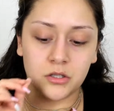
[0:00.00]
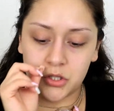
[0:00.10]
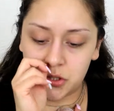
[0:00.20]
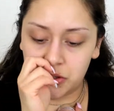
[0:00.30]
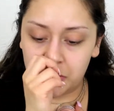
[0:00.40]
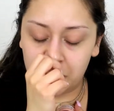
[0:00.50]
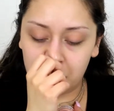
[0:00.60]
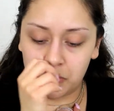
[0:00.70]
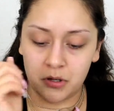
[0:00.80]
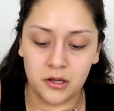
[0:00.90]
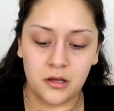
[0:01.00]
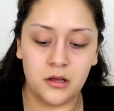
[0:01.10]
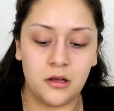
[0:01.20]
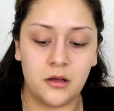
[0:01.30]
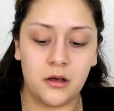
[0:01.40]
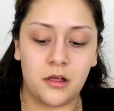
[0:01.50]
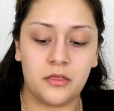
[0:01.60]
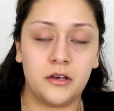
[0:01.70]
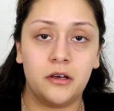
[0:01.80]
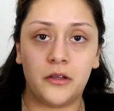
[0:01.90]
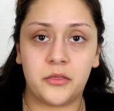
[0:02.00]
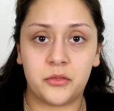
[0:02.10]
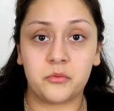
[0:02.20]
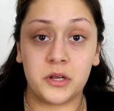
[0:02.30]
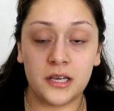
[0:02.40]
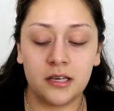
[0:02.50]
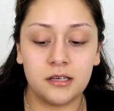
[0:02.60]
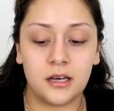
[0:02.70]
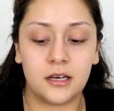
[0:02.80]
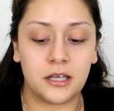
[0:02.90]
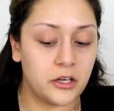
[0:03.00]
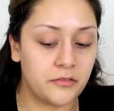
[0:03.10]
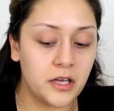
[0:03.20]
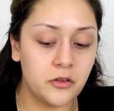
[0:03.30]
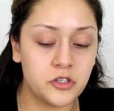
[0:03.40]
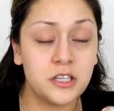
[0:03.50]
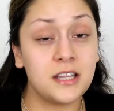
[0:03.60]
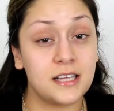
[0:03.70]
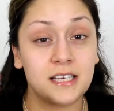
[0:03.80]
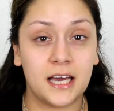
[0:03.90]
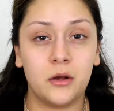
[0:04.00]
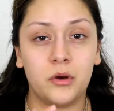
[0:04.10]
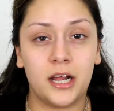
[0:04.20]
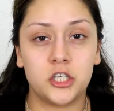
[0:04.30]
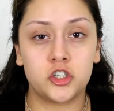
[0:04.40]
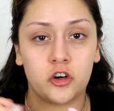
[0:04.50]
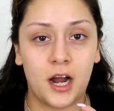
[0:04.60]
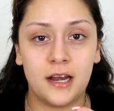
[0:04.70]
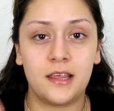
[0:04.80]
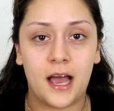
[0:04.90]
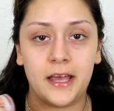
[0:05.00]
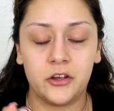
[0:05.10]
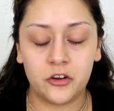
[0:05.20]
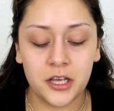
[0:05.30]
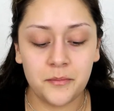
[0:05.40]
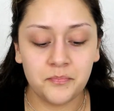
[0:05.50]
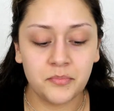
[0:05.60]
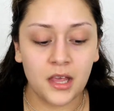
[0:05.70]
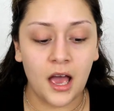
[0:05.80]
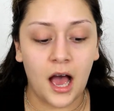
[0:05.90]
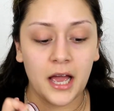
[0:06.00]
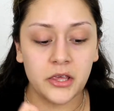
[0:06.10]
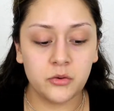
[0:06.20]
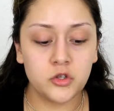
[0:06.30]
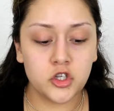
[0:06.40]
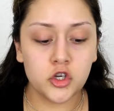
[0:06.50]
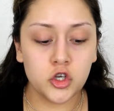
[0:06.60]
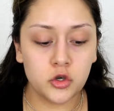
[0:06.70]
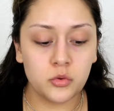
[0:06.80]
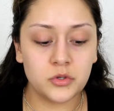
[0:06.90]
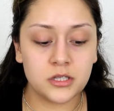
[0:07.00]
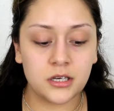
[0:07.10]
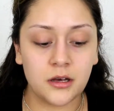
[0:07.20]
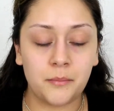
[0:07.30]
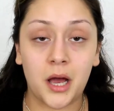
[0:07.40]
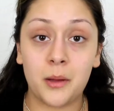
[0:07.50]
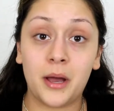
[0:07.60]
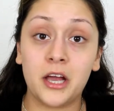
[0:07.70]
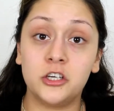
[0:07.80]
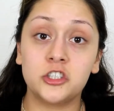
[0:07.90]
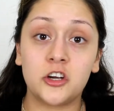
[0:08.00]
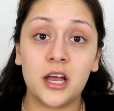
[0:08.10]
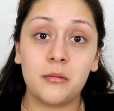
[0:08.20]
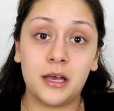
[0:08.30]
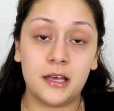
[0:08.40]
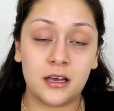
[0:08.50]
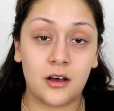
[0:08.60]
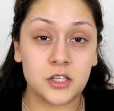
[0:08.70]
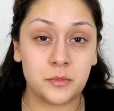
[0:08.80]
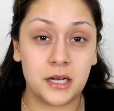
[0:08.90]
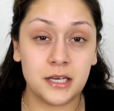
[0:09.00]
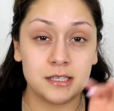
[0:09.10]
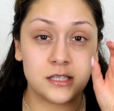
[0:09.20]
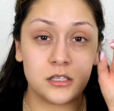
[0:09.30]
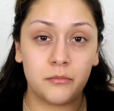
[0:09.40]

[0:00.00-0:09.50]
to the 3 clarifying lotion. That's kind of when I tried the eye cream. I used to use the Bye Bye Under Eye by IT Cosmetics. It's the